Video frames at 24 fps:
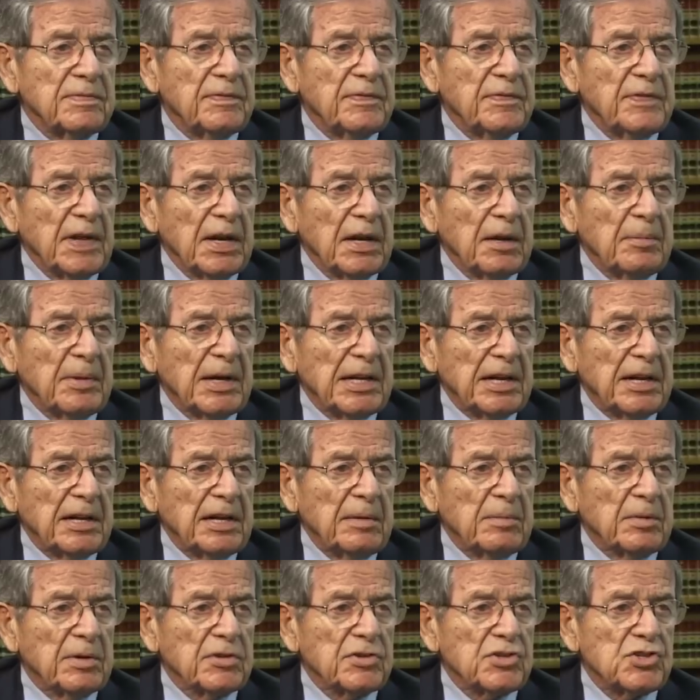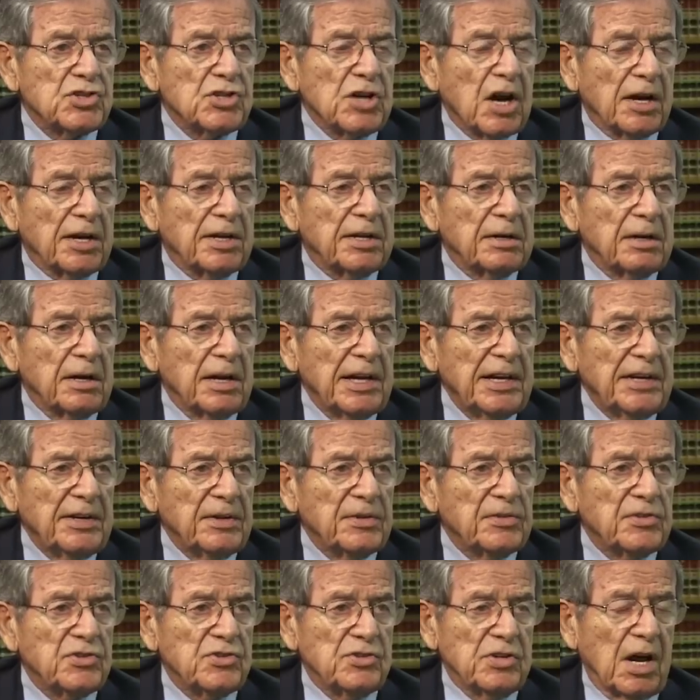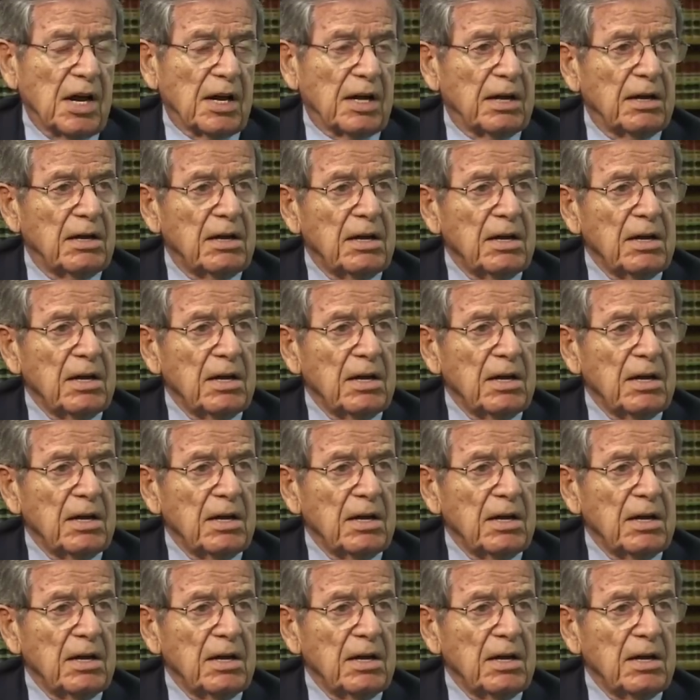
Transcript: fellow by the name of Shuck Lionel Shuck,